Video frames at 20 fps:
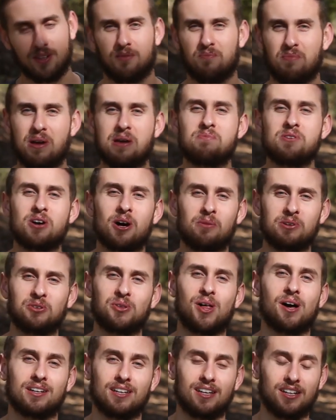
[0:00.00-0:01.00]
Maybe I'll be
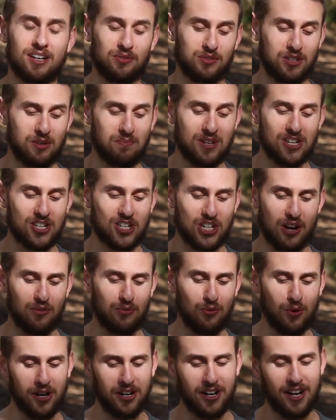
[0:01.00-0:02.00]
lucky enough to meet
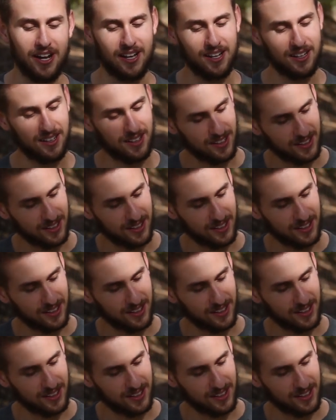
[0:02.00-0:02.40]
Jeff one day.